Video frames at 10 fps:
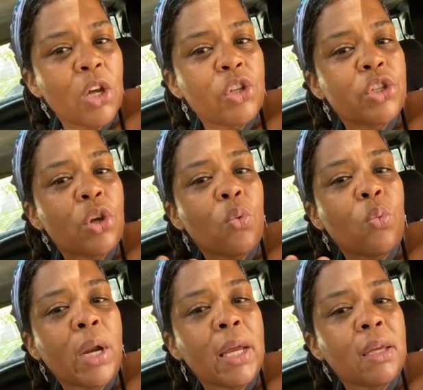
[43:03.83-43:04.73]
So
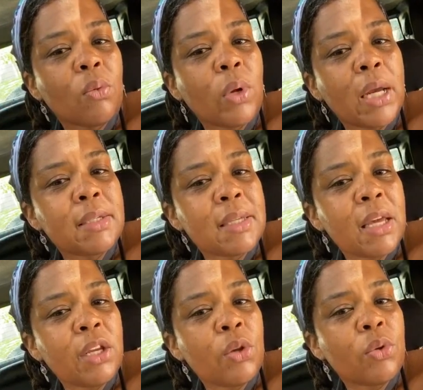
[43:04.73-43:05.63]
when I
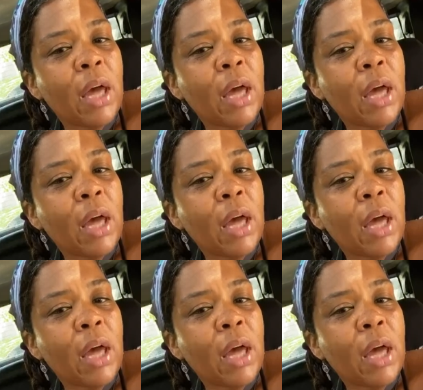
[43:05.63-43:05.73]
say to you